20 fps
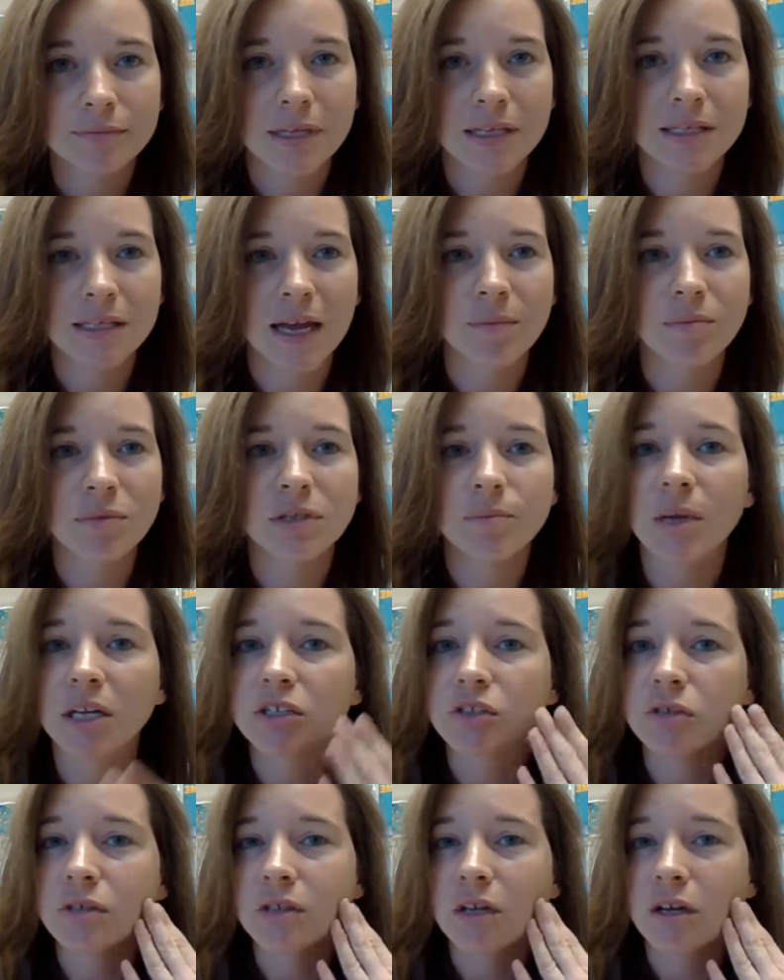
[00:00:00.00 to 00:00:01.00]
It's time to
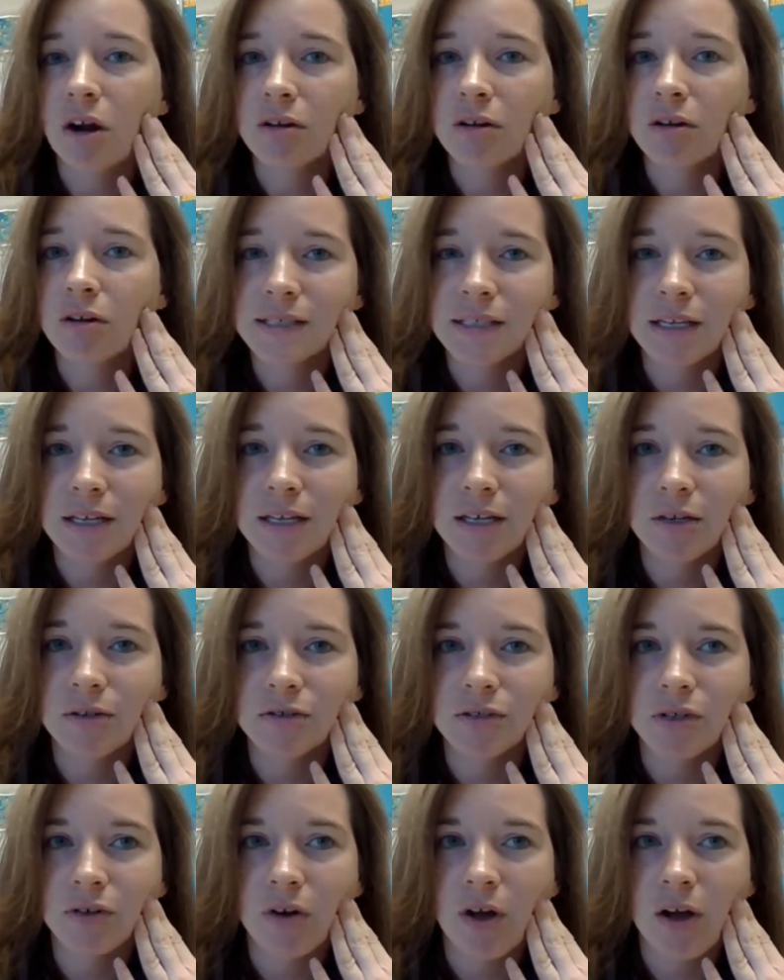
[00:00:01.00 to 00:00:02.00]
make sure that our listening
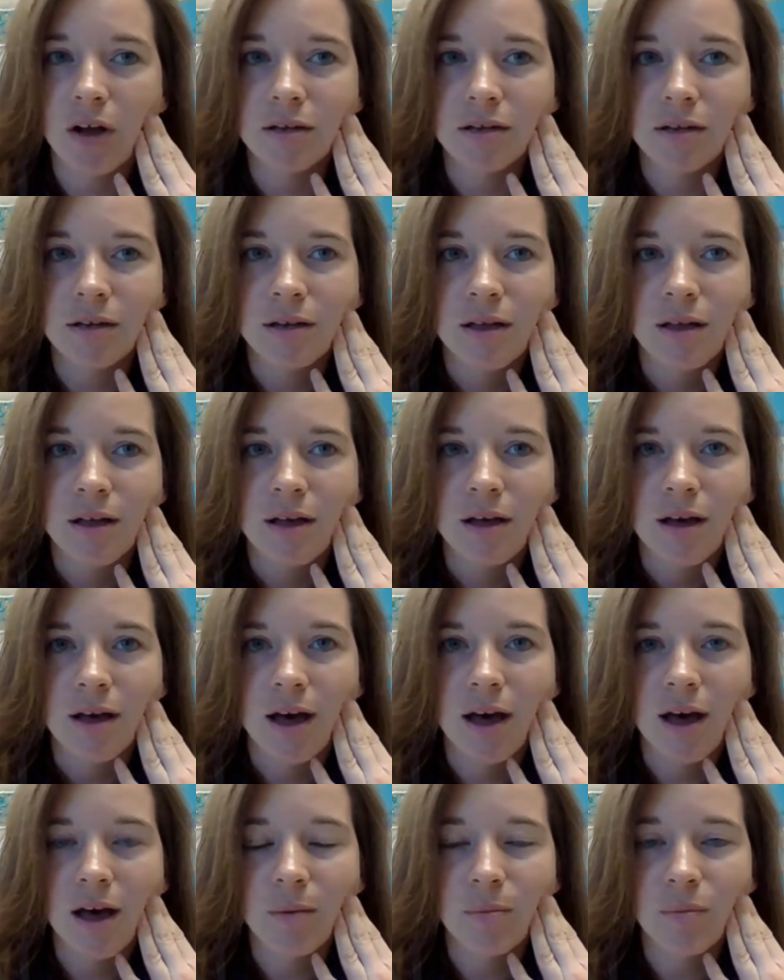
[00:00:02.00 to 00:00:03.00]
ears are on
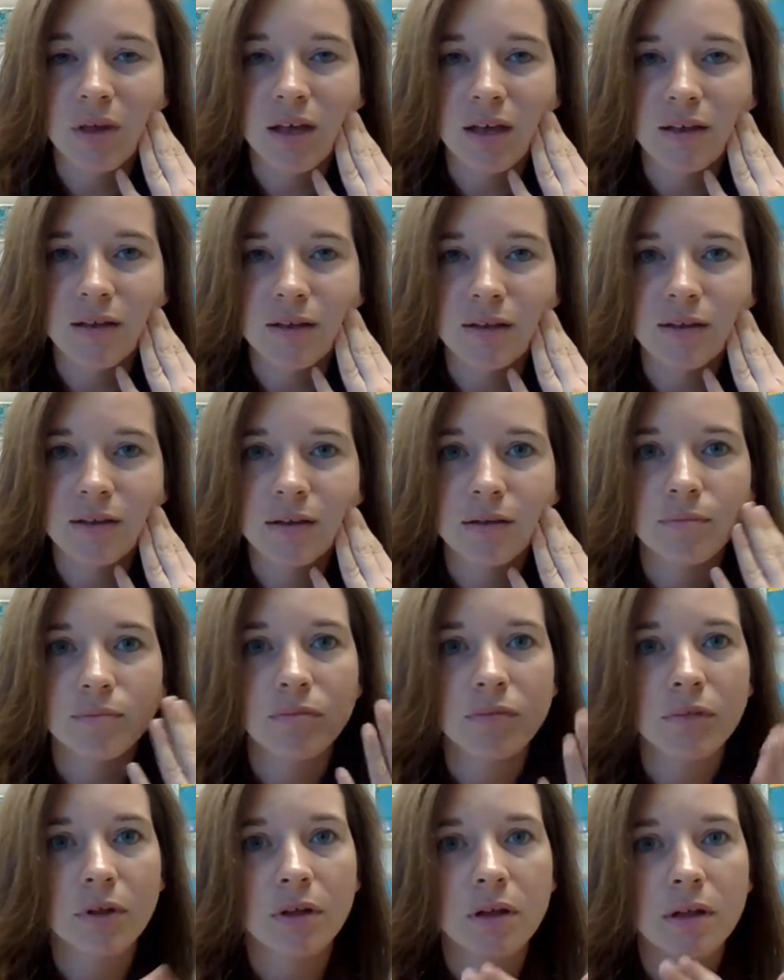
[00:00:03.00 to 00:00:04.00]
because
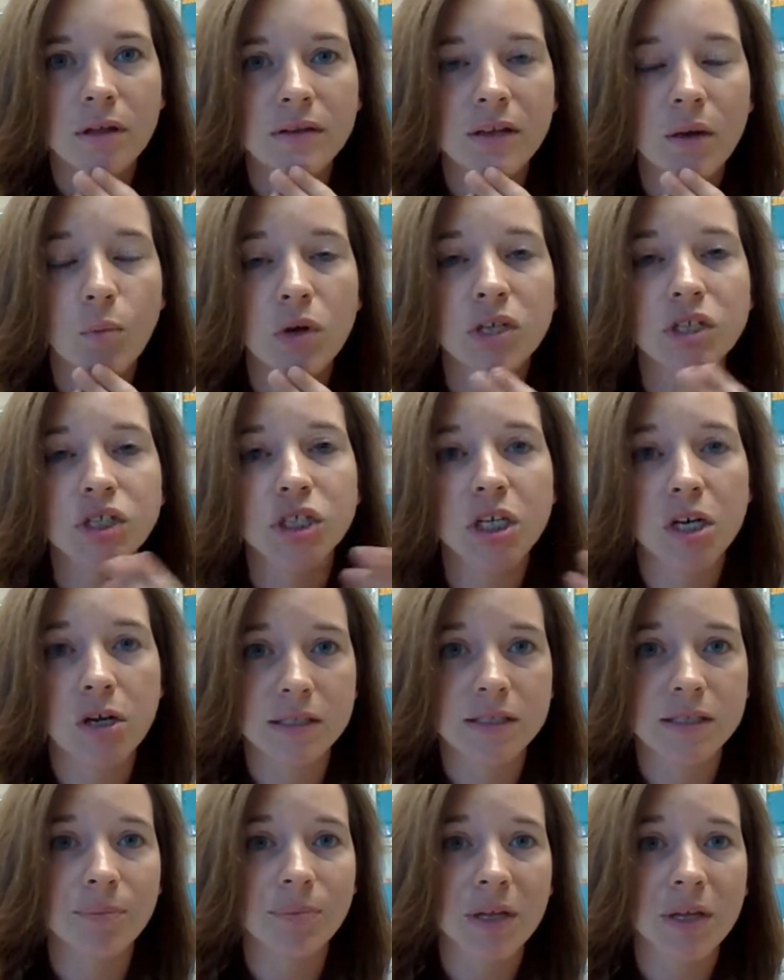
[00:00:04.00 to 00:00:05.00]
someone is
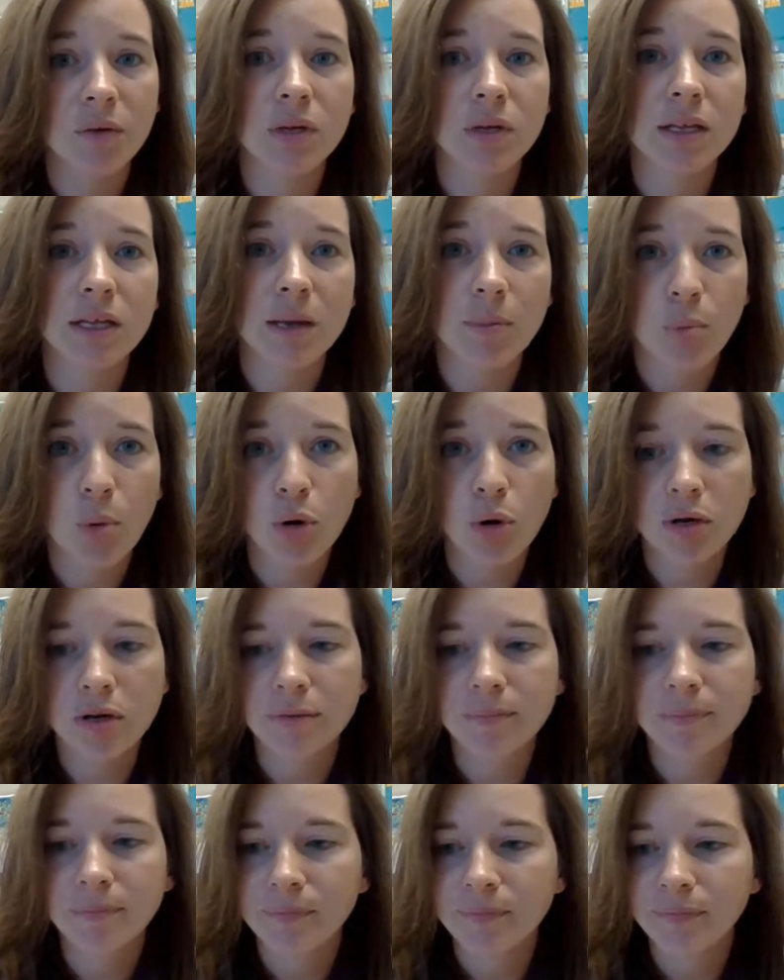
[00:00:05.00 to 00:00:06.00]
sharing something really important.